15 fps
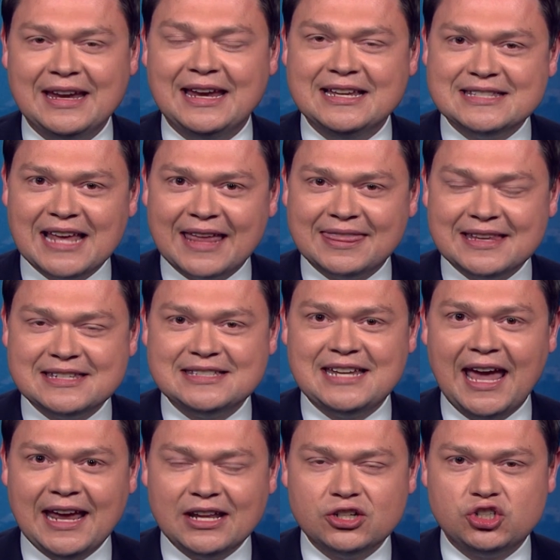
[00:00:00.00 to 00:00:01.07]
is that this
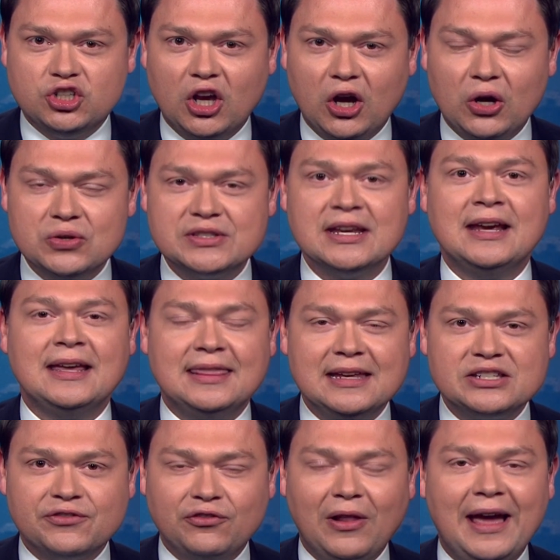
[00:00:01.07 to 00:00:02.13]
data shows
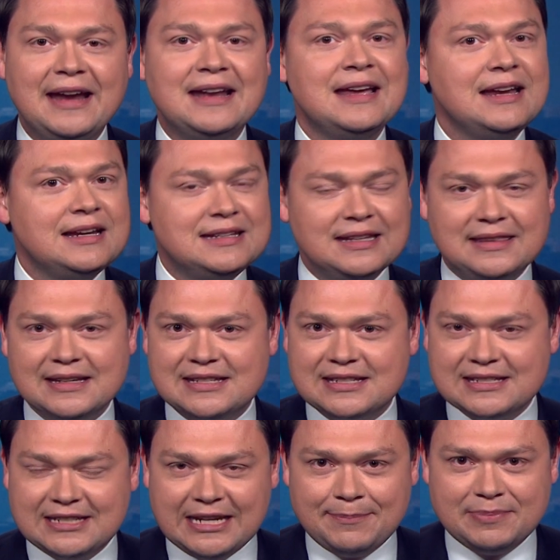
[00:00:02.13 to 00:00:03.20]
this flight did this
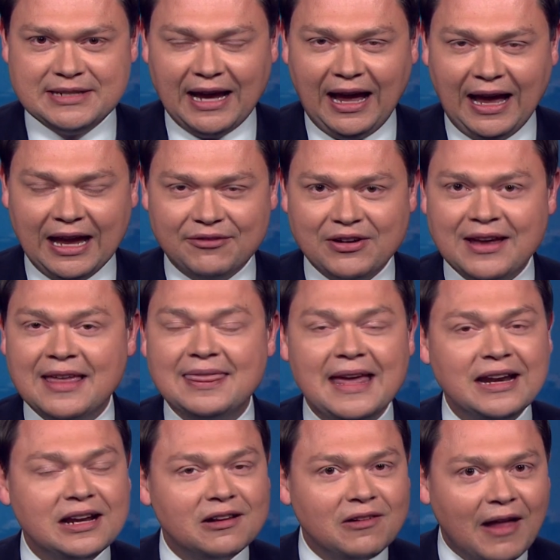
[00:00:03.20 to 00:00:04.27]
steep dive,
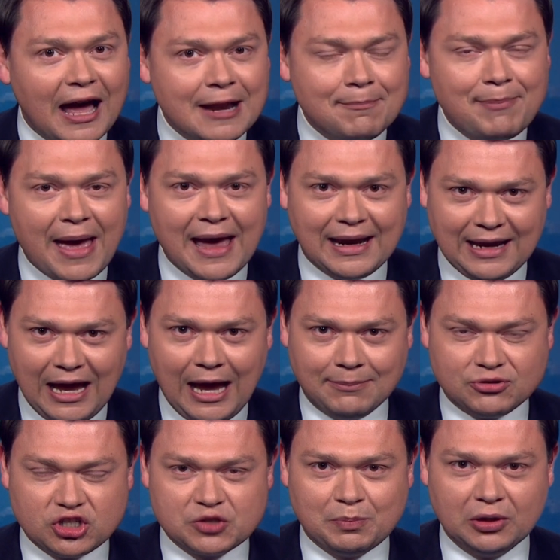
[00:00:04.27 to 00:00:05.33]
then climbed back up
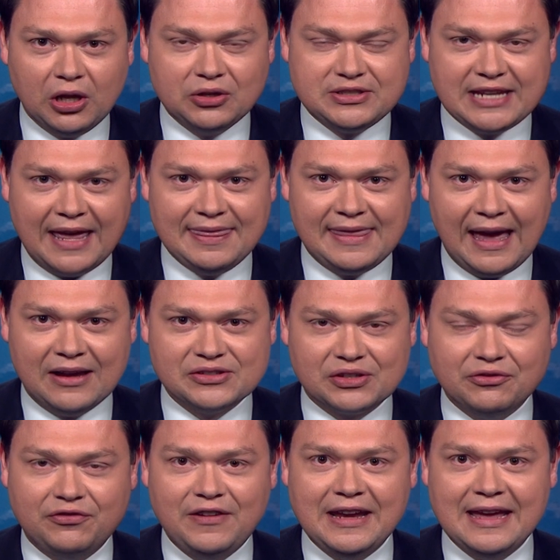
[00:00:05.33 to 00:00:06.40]
just below ten
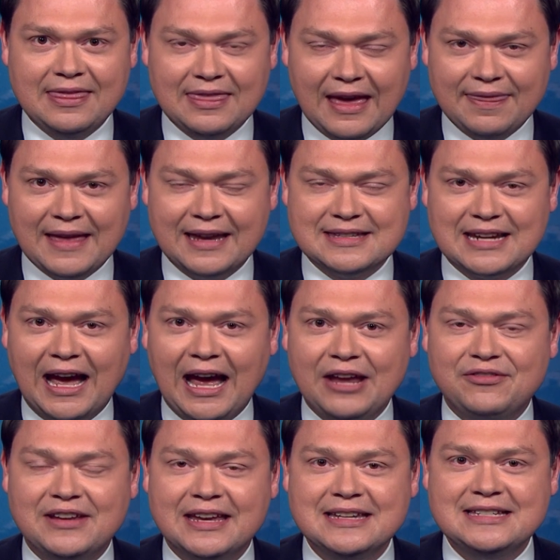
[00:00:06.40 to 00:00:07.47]
thousand feet. Then that dive
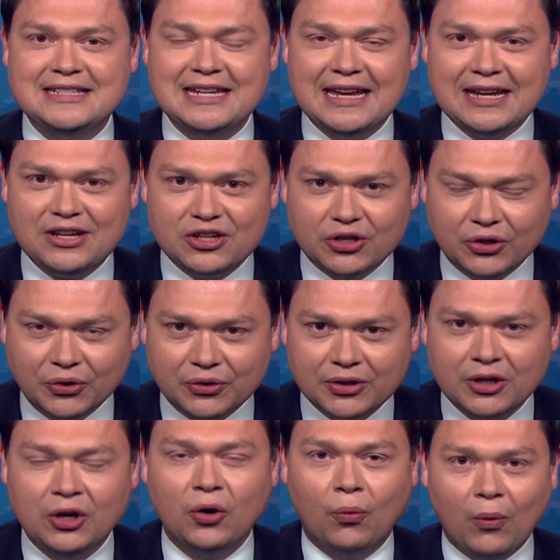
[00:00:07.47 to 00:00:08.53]
continued
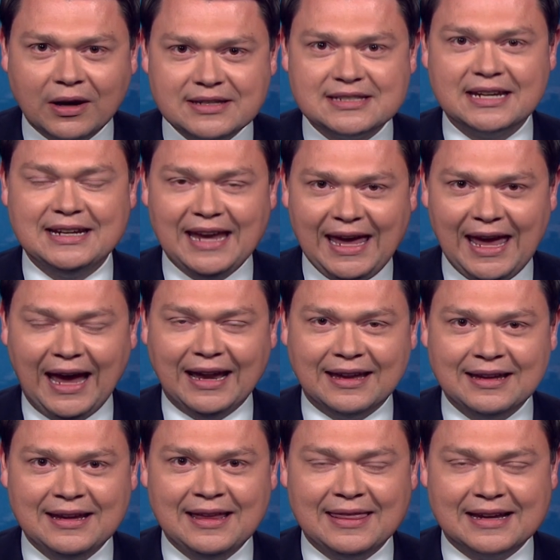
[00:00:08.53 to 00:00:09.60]
once again.
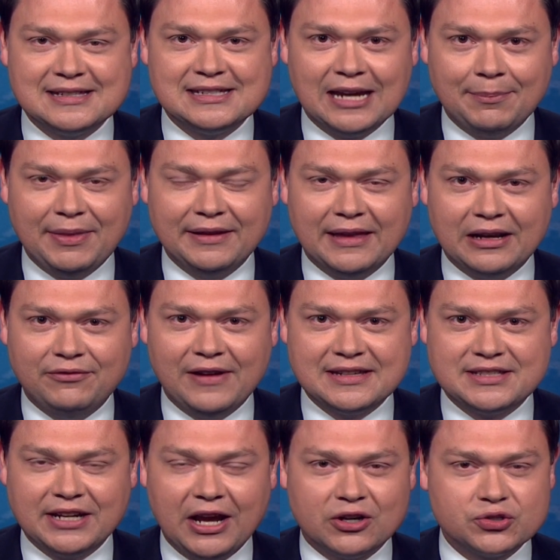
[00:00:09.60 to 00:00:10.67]
That's something that
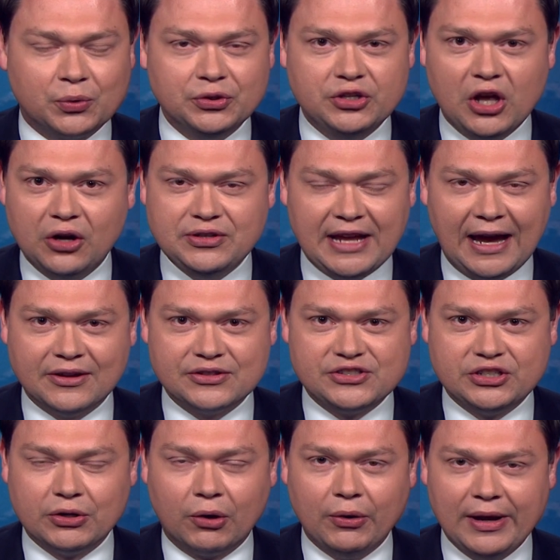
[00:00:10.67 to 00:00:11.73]
investigators will no doubt
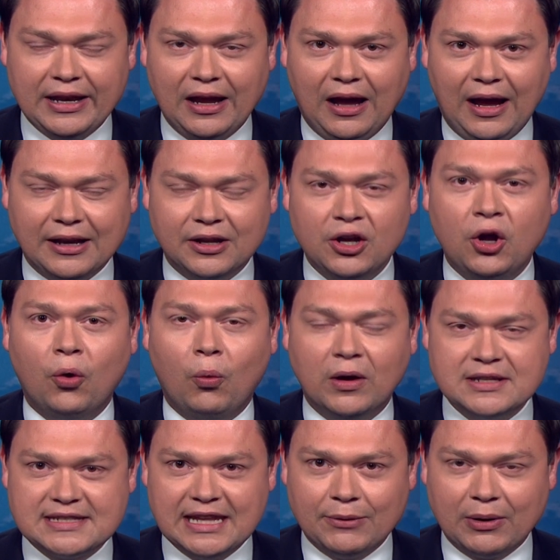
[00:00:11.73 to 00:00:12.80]
zero in on
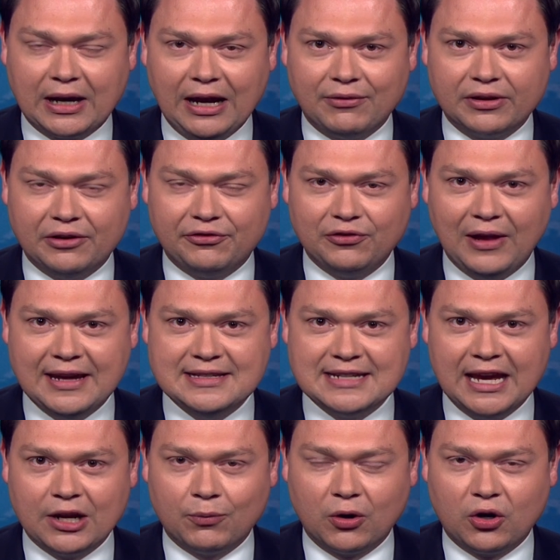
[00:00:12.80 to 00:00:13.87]
once they recover the flight
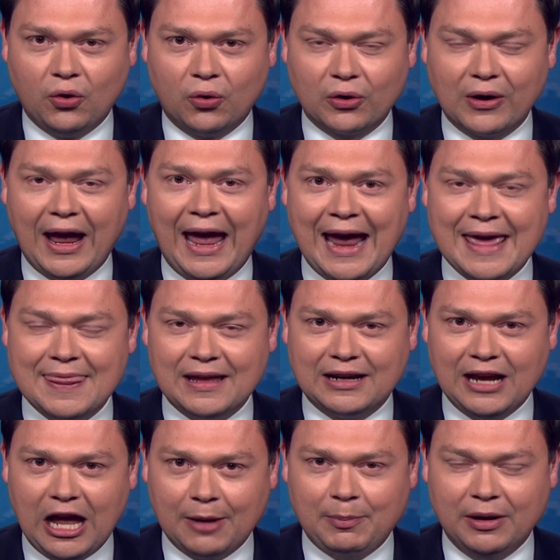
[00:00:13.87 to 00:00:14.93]
data recorder and the
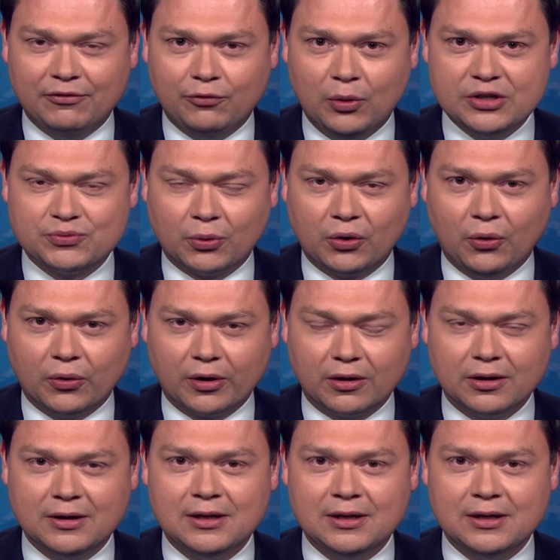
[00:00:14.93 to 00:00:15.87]
cockpit voice recorder.